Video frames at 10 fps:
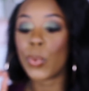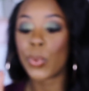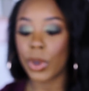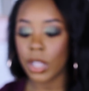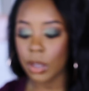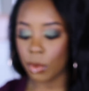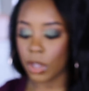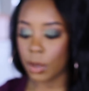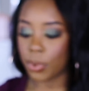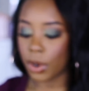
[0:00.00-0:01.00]
really
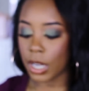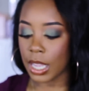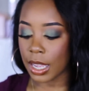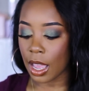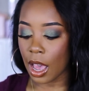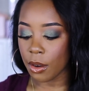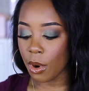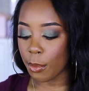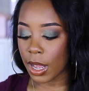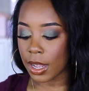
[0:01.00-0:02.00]
really pretty it kind of
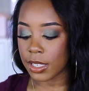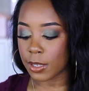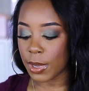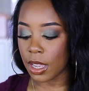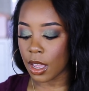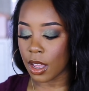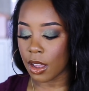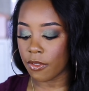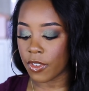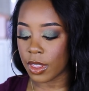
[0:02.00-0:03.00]
reminds me
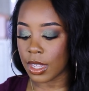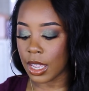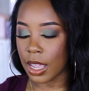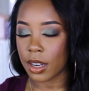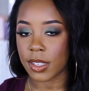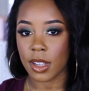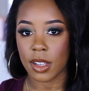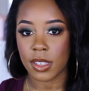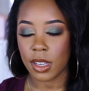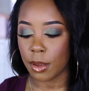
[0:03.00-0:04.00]
of the
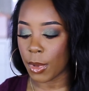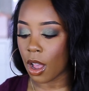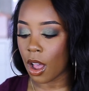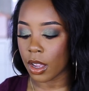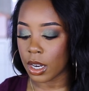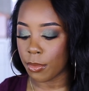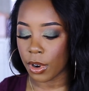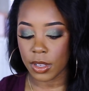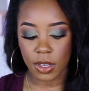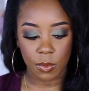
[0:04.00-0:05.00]
anastasia mahogany
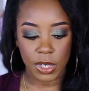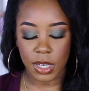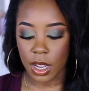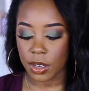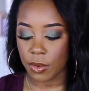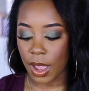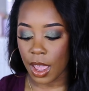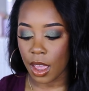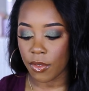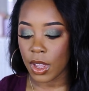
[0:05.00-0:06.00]
bronzer which i do
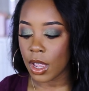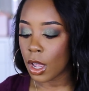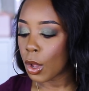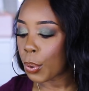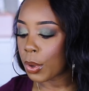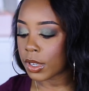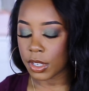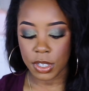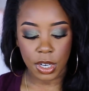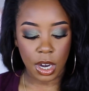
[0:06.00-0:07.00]
have to
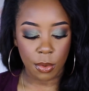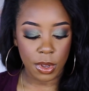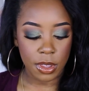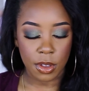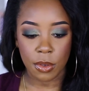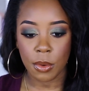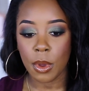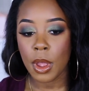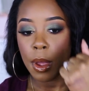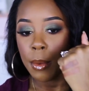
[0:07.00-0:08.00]
share with you,
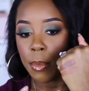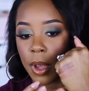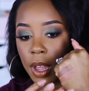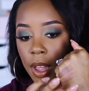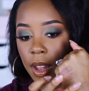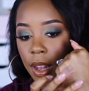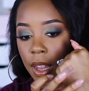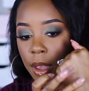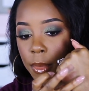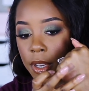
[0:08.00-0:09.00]
but
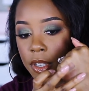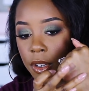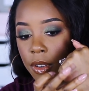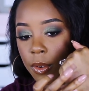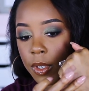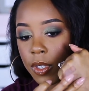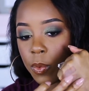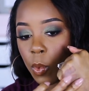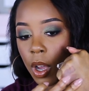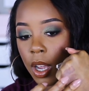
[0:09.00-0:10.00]
let me show you a
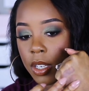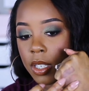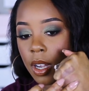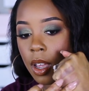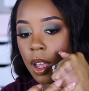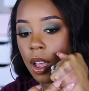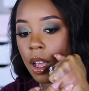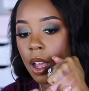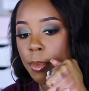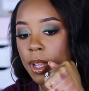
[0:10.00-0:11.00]
swatch.
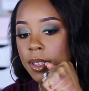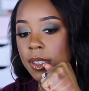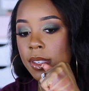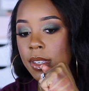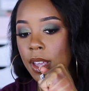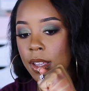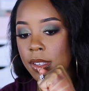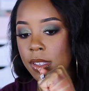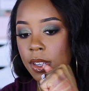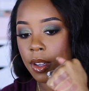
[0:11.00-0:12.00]

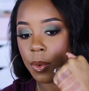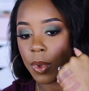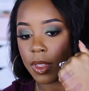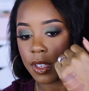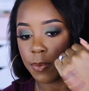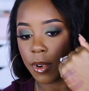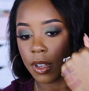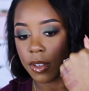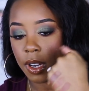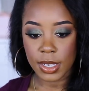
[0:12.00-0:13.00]
Obsessed with this
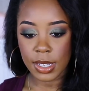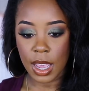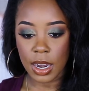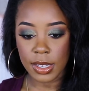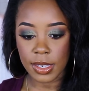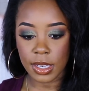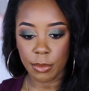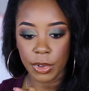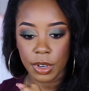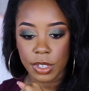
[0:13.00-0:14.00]
bronzer. It's kind of
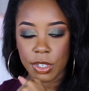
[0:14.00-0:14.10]
similar